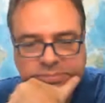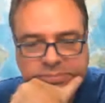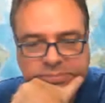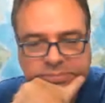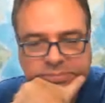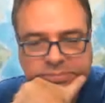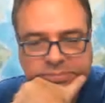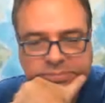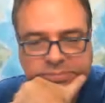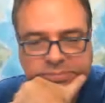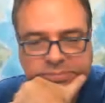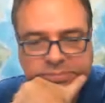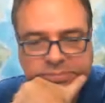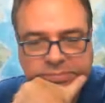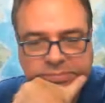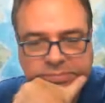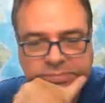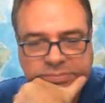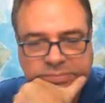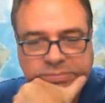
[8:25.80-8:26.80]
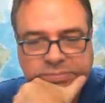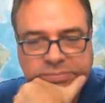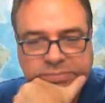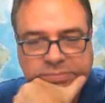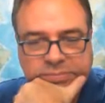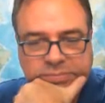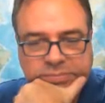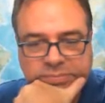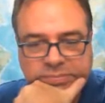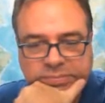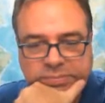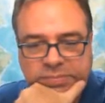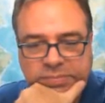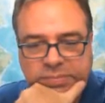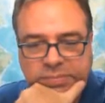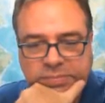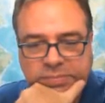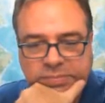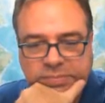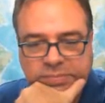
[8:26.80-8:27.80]

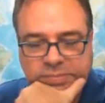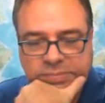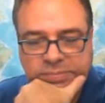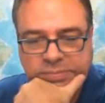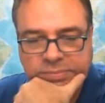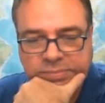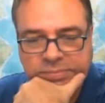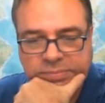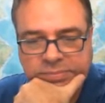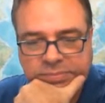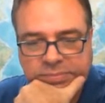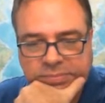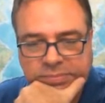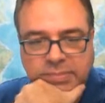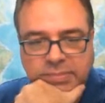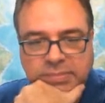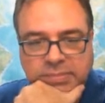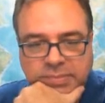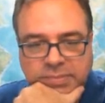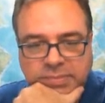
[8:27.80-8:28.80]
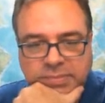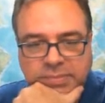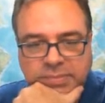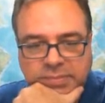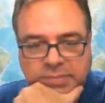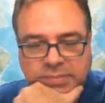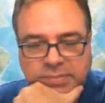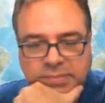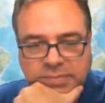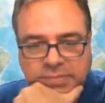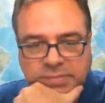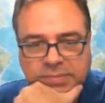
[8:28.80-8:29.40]
[no speech]